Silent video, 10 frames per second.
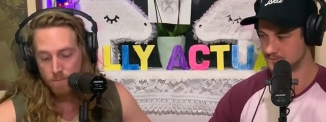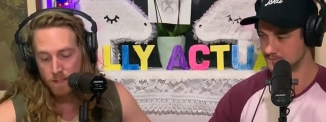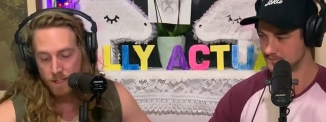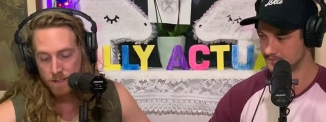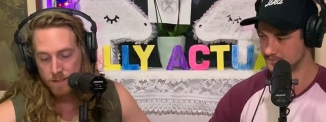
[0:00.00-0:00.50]

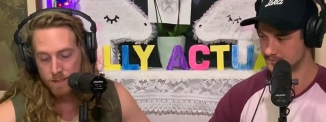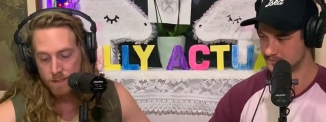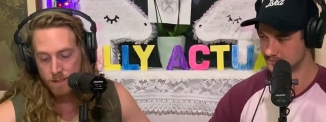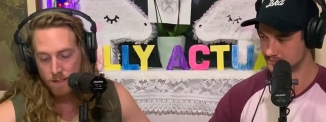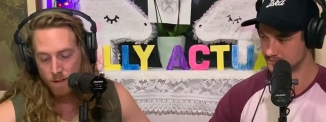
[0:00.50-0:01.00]

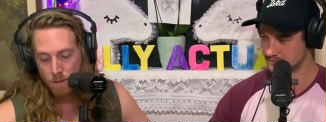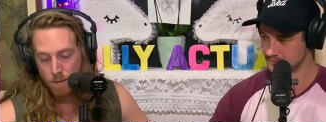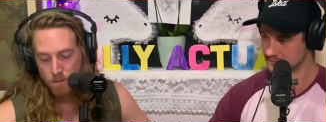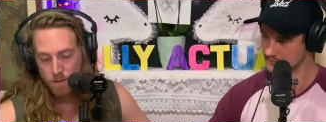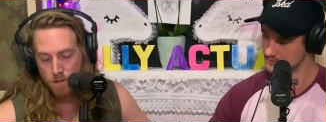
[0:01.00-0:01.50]
Speaker 1: because a lot of
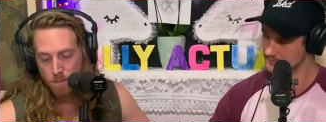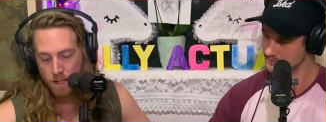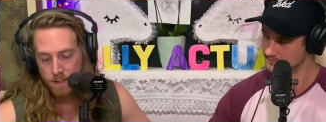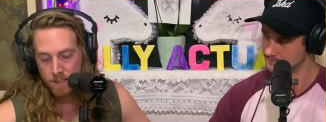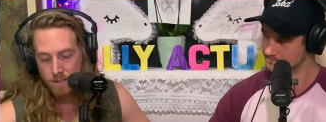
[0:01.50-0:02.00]
people talk
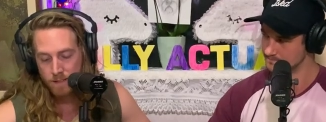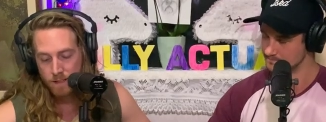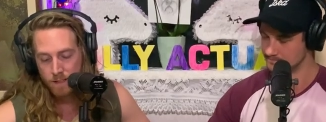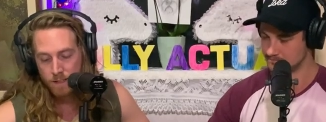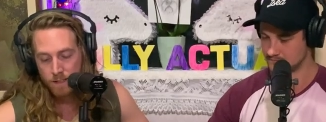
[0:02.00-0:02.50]
about
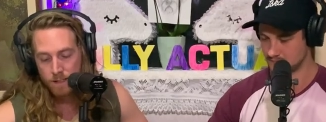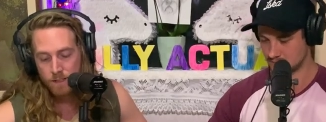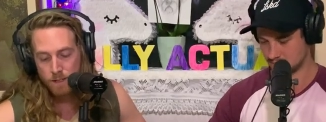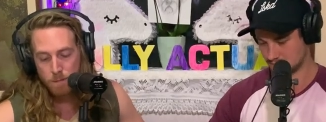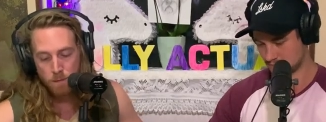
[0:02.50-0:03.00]
this.
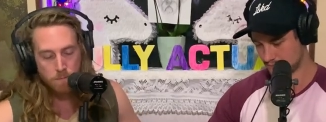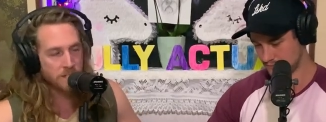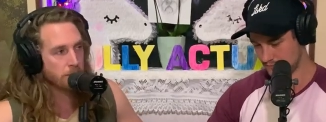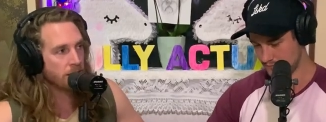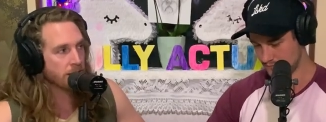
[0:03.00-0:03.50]
Do you put
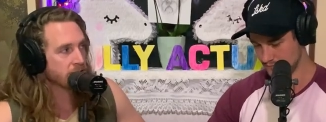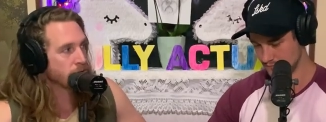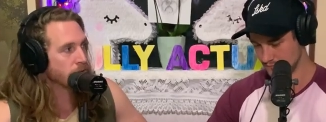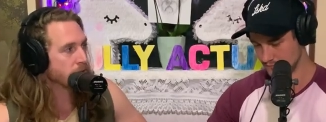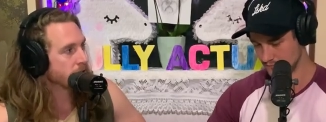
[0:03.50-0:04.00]
tomato
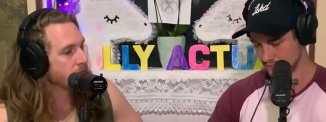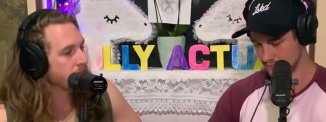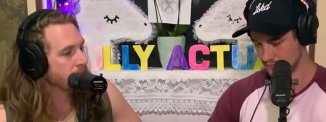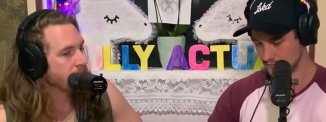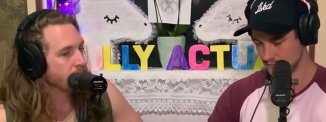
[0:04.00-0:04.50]
sauce
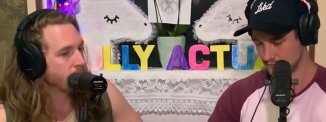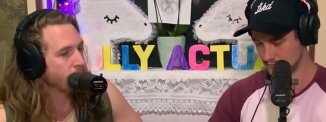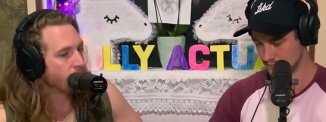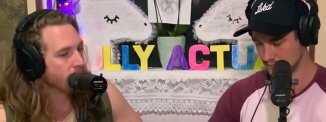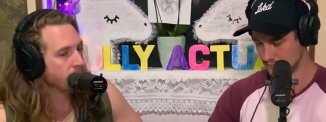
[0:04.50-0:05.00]
in the
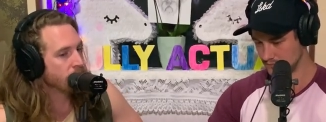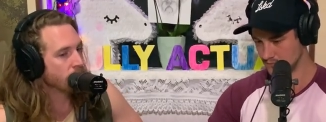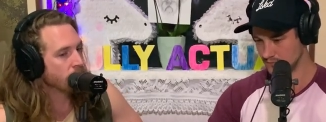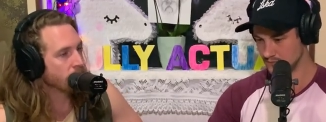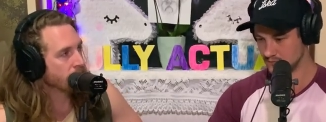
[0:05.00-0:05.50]
fridge or in the